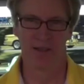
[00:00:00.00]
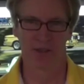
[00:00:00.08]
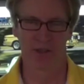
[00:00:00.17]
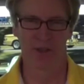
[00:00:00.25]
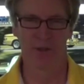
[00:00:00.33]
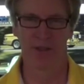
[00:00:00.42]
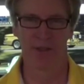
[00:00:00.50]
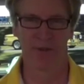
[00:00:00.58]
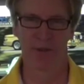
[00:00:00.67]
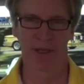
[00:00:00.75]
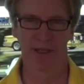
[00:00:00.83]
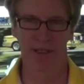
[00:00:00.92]
So
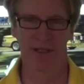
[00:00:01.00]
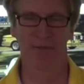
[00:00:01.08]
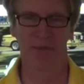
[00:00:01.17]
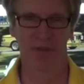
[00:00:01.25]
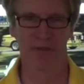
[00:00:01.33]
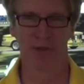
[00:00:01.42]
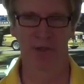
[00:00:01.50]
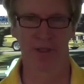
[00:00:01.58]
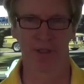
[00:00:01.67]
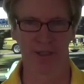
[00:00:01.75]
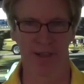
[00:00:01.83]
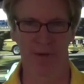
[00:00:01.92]
what I did
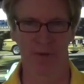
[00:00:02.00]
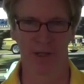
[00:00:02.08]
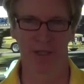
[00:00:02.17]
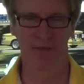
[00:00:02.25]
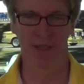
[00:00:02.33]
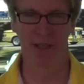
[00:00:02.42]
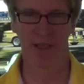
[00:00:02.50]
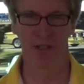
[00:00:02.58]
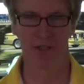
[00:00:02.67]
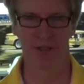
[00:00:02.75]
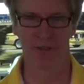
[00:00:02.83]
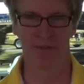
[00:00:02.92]
before I went on
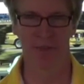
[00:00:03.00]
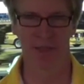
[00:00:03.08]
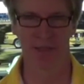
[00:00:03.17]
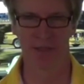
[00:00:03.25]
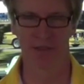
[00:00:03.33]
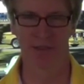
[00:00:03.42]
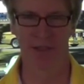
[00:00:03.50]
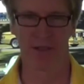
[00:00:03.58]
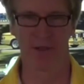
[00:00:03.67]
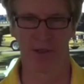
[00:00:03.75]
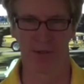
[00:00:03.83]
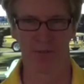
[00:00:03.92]
vacation, because I
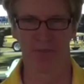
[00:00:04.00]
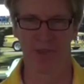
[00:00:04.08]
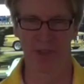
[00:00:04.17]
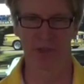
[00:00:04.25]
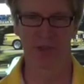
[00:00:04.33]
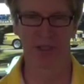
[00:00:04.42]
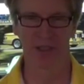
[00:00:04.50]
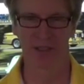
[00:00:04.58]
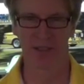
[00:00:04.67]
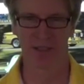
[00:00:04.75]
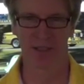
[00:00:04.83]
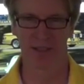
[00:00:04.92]
knew I'd eventually get
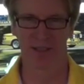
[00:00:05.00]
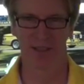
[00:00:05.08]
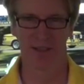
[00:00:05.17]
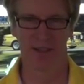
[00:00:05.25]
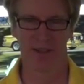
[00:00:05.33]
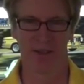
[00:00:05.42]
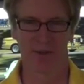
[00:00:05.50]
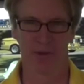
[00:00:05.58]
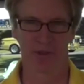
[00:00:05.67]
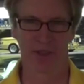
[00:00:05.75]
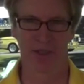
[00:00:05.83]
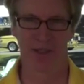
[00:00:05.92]
to the car,
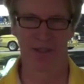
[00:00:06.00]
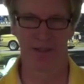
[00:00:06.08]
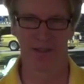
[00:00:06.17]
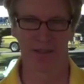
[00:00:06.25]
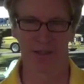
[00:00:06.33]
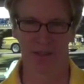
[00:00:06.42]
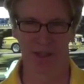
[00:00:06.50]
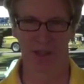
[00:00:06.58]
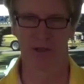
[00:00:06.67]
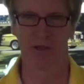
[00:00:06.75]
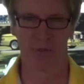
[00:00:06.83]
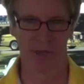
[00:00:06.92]
was I, because I
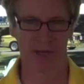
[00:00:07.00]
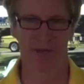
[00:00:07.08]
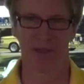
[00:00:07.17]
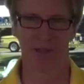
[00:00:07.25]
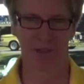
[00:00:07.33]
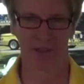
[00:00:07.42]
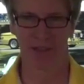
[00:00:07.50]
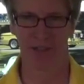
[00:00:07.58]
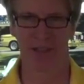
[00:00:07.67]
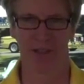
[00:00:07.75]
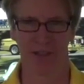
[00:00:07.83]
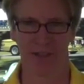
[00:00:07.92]
got all the batteries
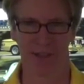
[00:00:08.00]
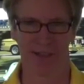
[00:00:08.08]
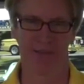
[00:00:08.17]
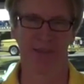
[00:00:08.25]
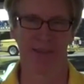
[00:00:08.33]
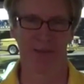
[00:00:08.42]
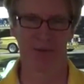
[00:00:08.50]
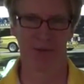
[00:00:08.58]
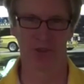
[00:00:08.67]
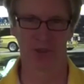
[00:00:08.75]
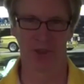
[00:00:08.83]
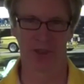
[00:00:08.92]
together and everything
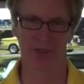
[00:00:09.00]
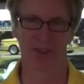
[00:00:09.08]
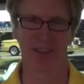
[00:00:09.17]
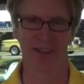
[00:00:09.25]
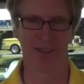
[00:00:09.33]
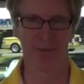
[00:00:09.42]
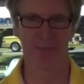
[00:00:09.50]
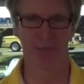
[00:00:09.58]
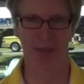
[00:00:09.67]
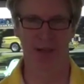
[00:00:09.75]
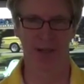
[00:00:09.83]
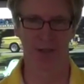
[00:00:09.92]
was all set,
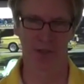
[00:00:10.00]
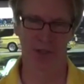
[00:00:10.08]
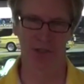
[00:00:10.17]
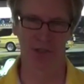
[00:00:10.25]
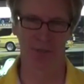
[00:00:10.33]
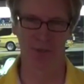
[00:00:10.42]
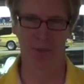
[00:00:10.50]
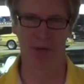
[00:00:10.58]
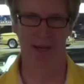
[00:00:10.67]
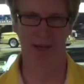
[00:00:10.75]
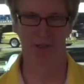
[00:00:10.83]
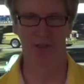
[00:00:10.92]
I charged up the
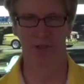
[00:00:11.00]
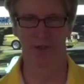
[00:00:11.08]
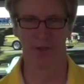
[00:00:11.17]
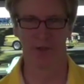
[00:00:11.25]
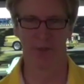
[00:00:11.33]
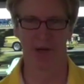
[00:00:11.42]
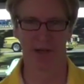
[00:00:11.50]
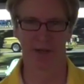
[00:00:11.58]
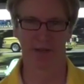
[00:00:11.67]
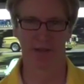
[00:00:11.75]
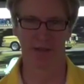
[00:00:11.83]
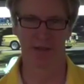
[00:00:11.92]
pack to
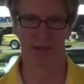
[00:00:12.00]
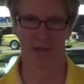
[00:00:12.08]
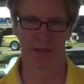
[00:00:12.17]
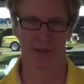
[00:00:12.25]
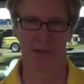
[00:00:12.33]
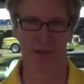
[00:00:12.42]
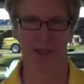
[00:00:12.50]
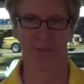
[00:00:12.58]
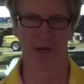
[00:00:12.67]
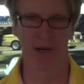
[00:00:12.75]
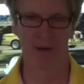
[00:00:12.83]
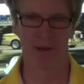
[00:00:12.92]
about uh, 30
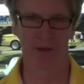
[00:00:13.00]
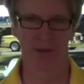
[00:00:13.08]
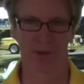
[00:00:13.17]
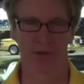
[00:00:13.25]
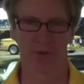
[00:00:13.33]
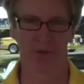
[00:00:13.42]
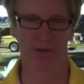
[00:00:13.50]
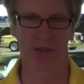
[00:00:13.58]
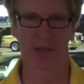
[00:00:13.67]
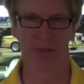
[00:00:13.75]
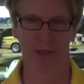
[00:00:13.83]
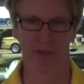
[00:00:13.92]
amp hours, which was
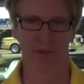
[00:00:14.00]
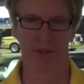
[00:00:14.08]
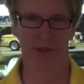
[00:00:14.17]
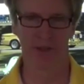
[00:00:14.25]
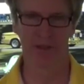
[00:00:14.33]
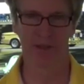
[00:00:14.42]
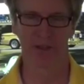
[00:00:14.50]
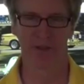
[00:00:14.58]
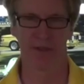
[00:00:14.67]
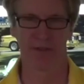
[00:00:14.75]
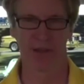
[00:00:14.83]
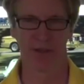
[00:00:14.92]
like about
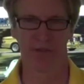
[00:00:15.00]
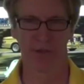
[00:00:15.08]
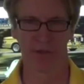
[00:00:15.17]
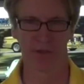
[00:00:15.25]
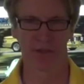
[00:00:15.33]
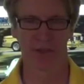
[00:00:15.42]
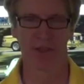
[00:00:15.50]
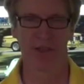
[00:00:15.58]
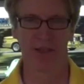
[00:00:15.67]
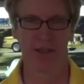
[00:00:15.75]
375 volts,